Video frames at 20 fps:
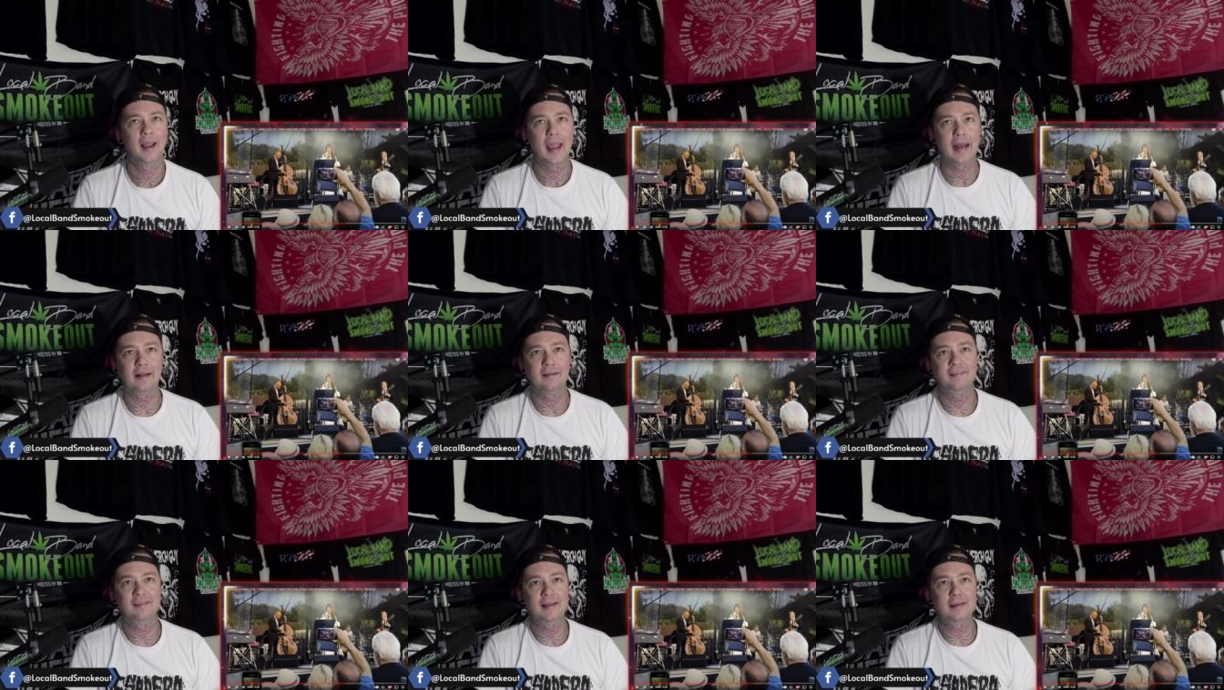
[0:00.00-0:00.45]

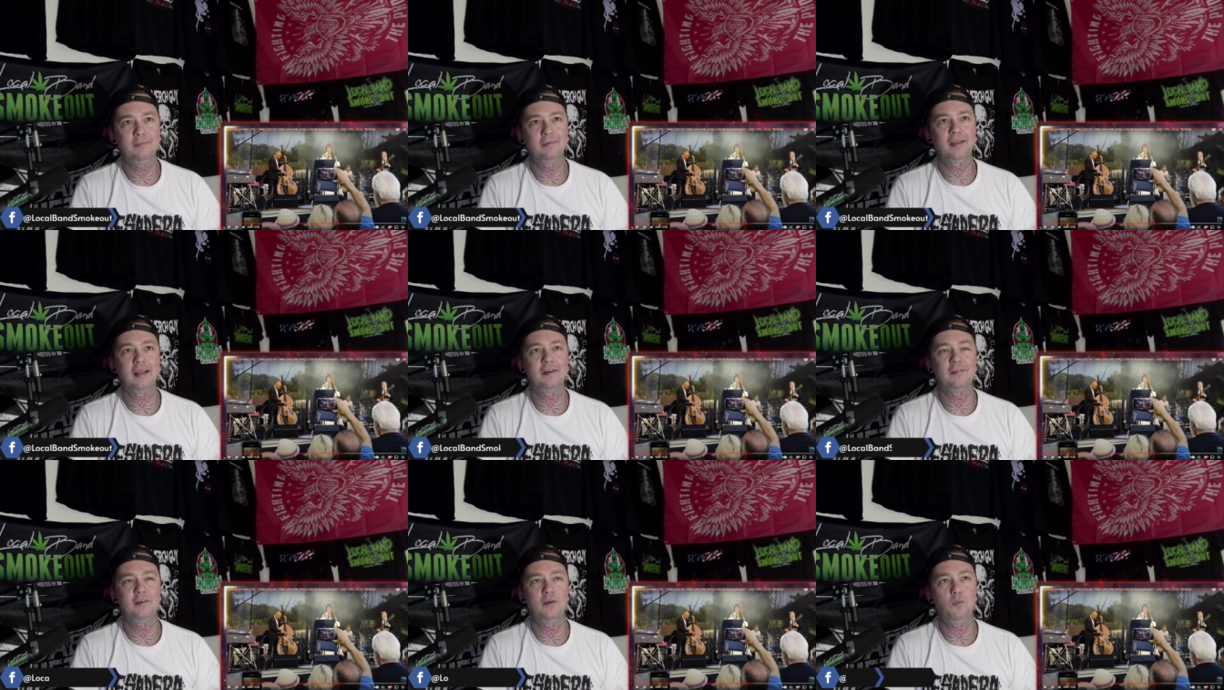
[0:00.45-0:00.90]
And it seems
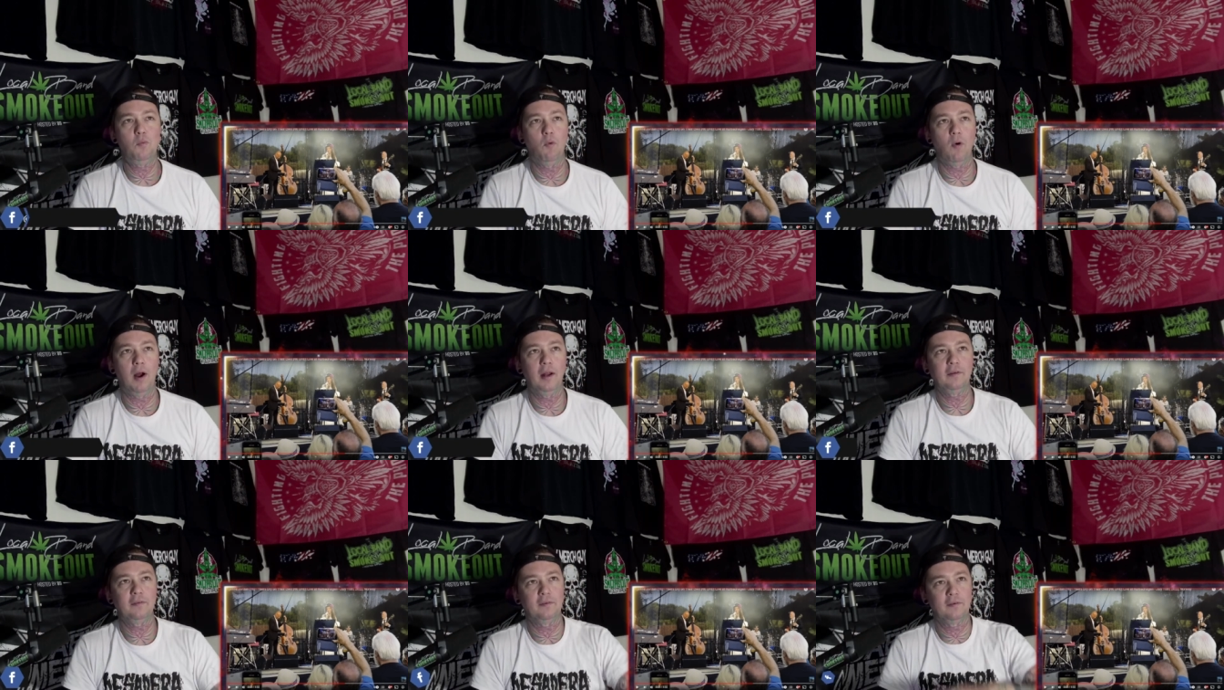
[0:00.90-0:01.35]
like she
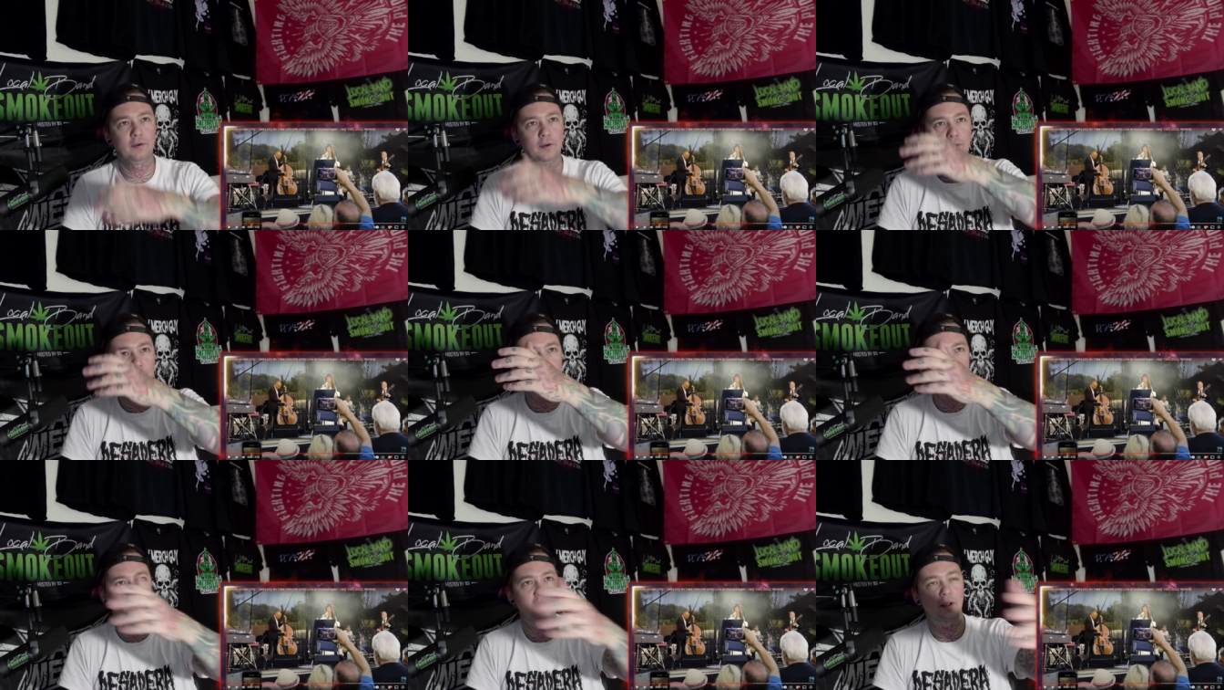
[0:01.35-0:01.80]
wants
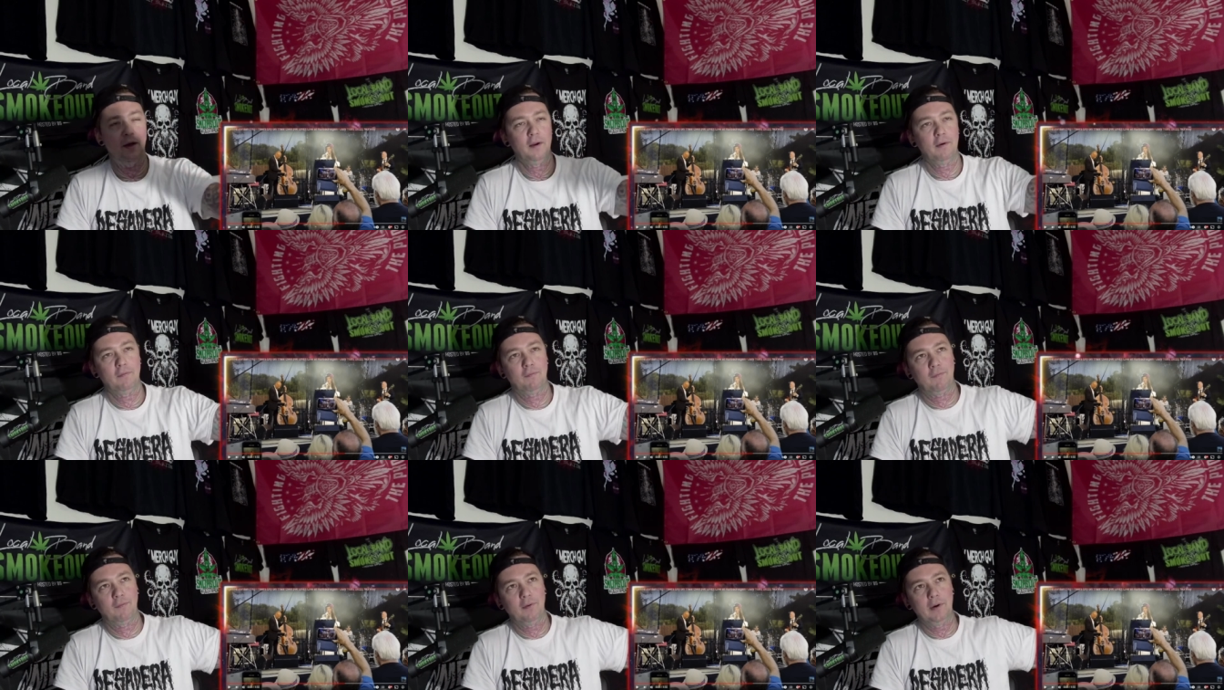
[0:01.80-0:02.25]
to
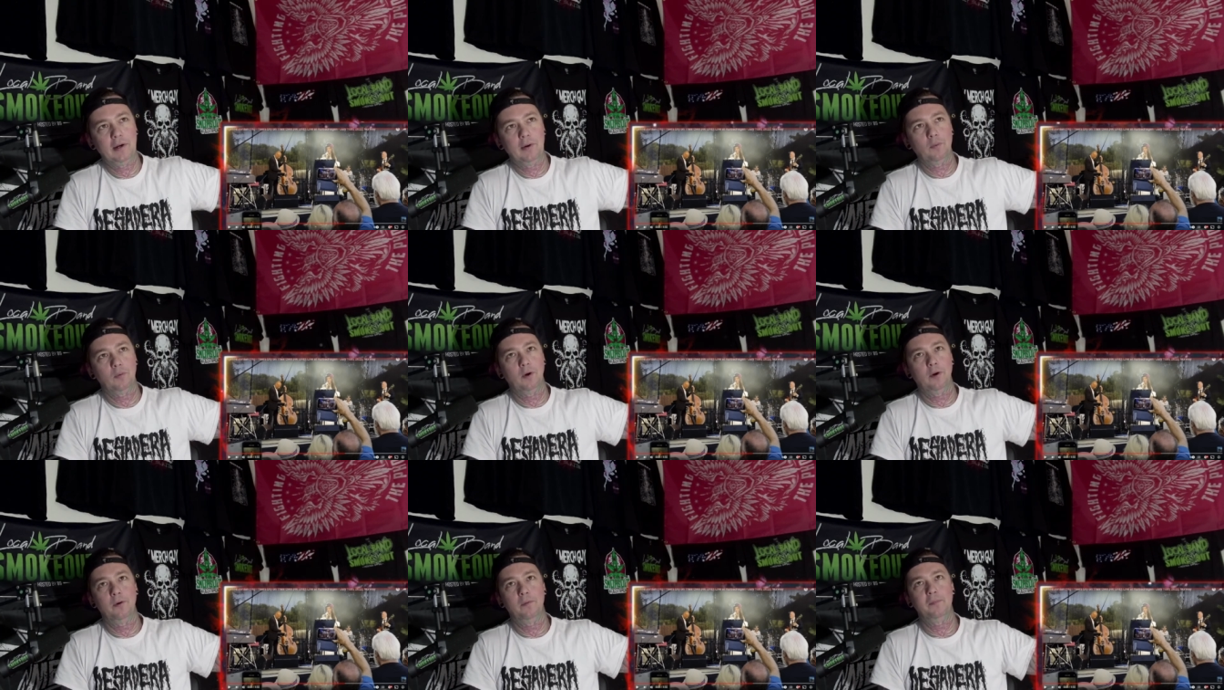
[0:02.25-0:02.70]
free
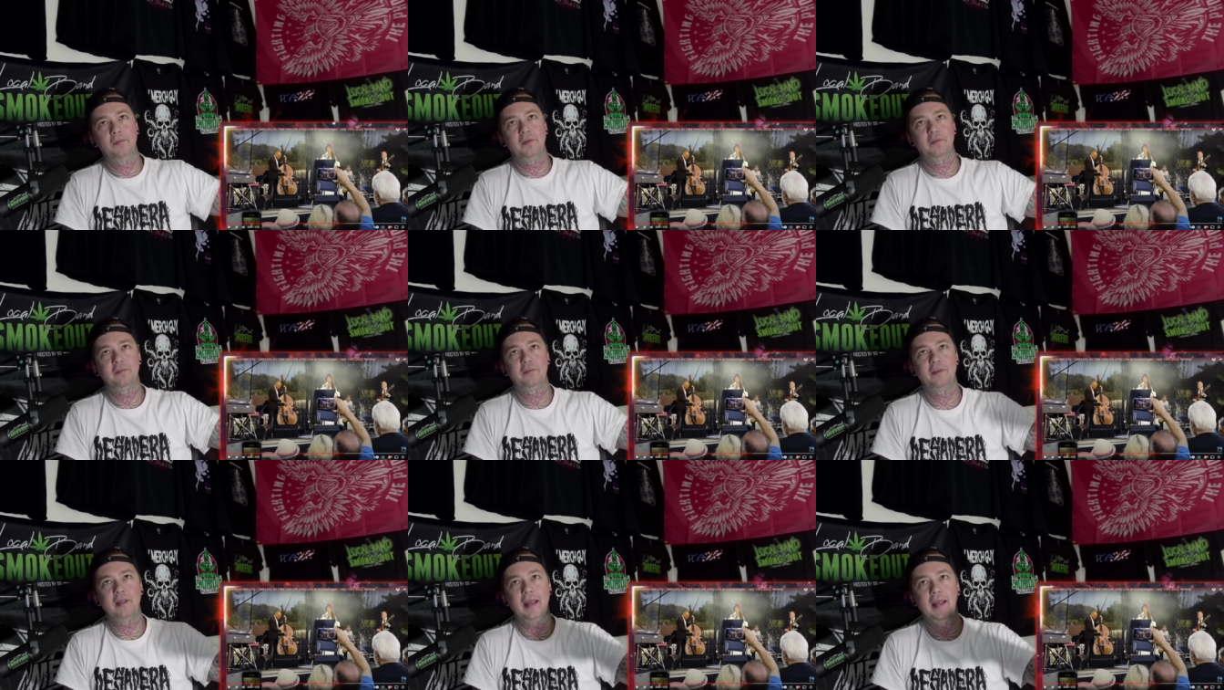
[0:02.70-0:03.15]
roam the
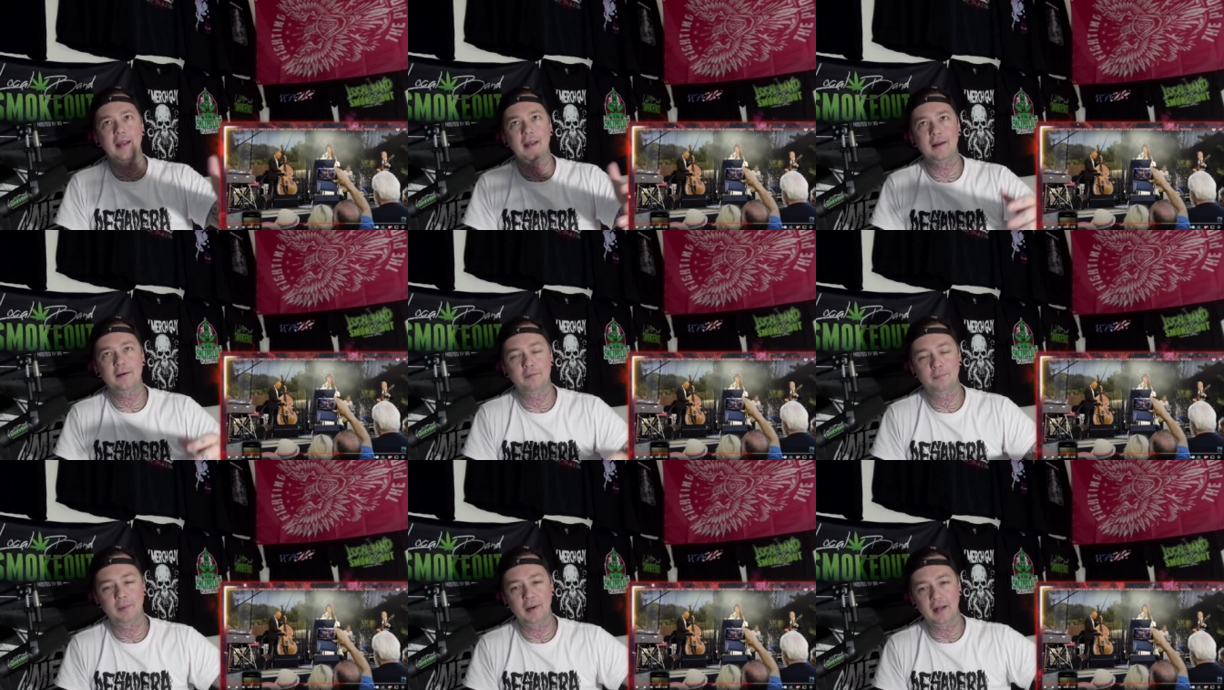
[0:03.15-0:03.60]
stage,